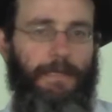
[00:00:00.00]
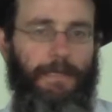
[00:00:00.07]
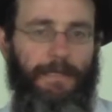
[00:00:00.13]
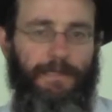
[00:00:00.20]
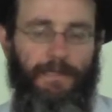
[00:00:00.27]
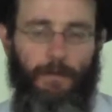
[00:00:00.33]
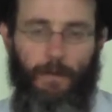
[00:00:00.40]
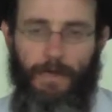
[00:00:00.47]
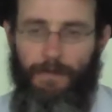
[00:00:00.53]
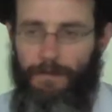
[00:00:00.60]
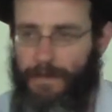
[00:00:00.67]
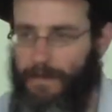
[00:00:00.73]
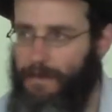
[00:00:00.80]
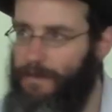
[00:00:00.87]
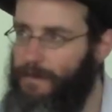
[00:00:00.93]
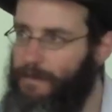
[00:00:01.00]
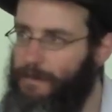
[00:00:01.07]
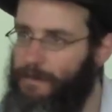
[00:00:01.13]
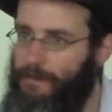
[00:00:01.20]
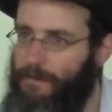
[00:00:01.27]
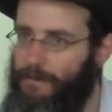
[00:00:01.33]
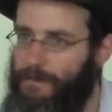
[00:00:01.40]
So one of the
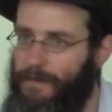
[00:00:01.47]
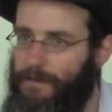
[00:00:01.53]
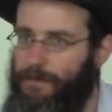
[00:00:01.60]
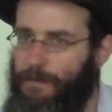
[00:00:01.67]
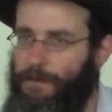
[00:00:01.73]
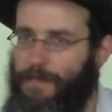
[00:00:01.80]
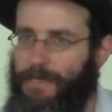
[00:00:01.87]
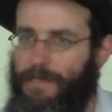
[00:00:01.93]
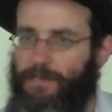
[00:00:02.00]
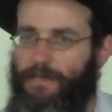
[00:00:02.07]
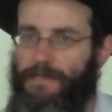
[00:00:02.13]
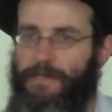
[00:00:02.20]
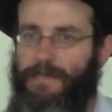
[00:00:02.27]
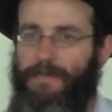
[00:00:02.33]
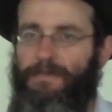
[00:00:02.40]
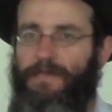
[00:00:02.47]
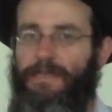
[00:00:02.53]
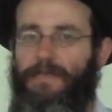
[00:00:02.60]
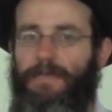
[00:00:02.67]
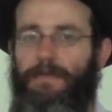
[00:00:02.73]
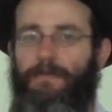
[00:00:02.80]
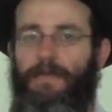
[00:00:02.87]
interpretations given
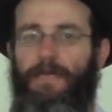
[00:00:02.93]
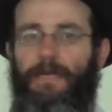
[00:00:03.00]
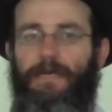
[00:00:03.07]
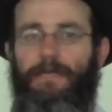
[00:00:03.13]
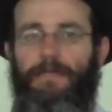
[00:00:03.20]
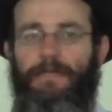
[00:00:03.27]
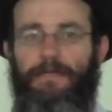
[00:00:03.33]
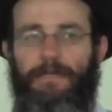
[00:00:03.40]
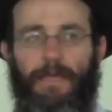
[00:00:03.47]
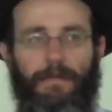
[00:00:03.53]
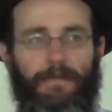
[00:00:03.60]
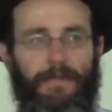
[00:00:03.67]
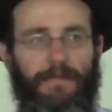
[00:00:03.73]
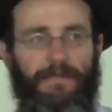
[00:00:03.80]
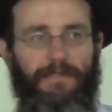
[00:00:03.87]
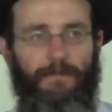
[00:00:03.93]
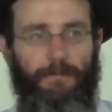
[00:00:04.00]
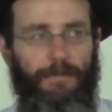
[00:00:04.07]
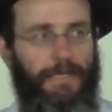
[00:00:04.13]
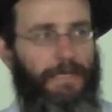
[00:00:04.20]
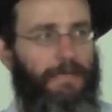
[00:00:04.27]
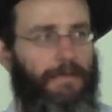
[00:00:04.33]
in Kabbalah is that this
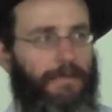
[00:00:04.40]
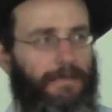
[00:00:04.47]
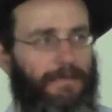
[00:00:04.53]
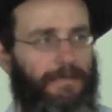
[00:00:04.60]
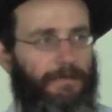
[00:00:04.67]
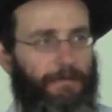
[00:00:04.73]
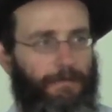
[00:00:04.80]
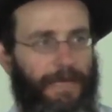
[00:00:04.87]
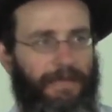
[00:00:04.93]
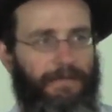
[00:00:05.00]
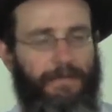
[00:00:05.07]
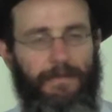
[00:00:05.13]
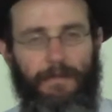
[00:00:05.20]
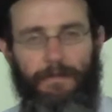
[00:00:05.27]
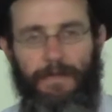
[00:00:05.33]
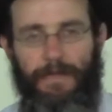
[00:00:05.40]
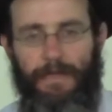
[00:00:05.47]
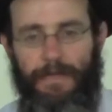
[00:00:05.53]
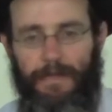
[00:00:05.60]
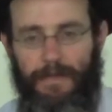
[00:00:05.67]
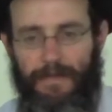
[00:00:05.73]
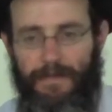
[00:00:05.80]
B, this Bet in the
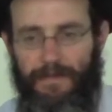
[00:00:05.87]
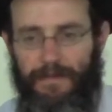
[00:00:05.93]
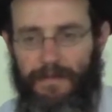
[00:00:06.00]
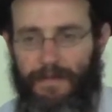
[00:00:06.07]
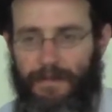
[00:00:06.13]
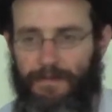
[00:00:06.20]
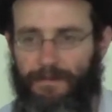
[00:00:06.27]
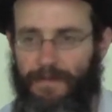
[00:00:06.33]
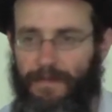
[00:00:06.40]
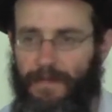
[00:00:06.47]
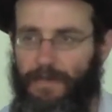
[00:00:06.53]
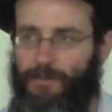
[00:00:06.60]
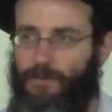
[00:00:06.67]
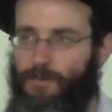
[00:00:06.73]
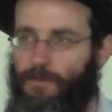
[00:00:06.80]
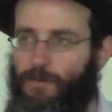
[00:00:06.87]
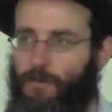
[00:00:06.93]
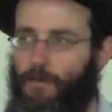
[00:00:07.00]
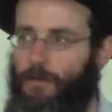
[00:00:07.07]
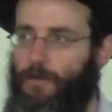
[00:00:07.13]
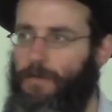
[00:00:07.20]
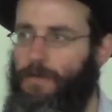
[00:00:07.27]
beginning, is an invitation to
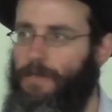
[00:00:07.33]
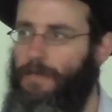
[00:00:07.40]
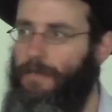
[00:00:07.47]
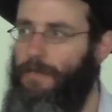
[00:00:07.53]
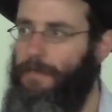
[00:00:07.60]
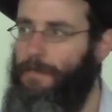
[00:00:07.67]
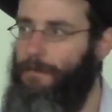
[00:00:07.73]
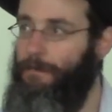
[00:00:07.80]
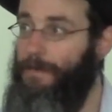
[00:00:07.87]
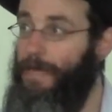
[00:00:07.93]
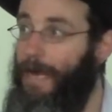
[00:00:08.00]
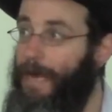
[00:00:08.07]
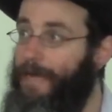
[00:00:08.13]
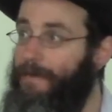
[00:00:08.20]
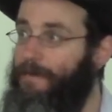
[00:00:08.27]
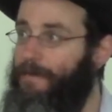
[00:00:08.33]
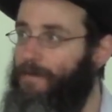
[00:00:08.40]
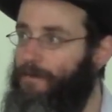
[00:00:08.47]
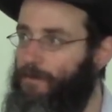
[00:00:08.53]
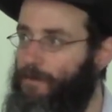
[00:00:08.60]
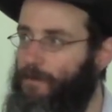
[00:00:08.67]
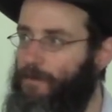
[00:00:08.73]
look behind
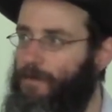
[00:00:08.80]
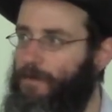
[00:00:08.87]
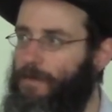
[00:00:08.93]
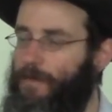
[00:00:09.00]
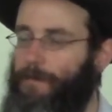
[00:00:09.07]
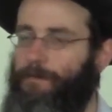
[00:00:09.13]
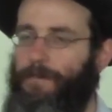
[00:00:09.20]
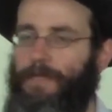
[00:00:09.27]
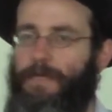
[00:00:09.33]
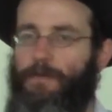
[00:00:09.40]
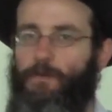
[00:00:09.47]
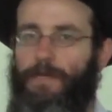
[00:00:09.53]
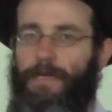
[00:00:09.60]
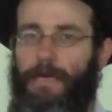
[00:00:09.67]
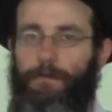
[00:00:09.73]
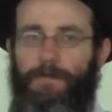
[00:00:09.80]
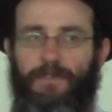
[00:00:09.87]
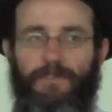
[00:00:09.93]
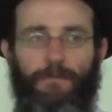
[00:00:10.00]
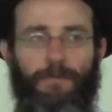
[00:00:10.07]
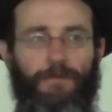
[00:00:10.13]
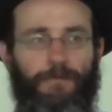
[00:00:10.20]
it, to look at what
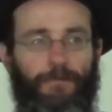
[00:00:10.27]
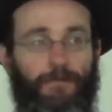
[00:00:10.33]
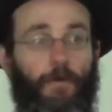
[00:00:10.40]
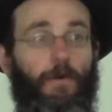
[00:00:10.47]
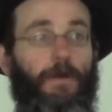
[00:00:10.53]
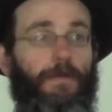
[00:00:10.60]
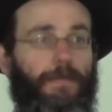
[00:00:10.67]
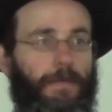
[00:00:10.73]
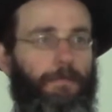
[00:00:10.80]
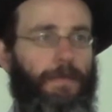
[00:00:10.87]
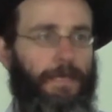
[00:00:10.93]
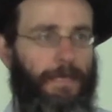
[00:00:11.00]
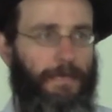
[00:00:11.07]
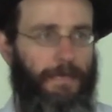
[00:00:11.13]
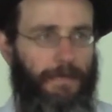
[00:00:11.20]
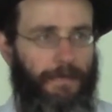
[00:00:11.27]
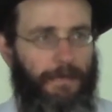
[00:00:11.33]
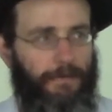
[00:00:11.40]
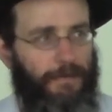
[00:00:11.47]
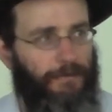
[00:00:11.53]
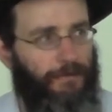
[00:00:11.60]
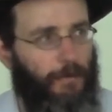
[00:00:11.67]
happened before the
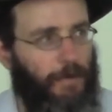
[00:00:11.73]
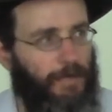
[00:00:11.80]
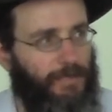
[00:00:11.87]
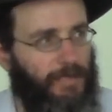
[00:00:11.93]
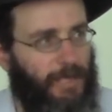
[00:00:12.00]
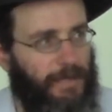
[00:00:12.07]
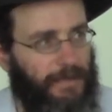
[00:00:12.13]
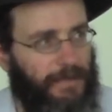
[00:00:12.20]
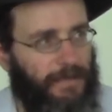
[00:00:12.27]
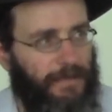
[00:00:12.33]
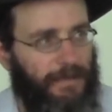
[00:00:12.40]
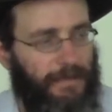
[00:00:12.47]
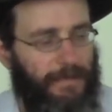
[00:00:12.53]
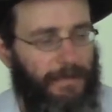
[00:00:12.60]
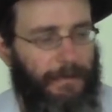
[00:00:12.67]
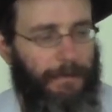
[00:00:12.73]
beginning, before Genesis,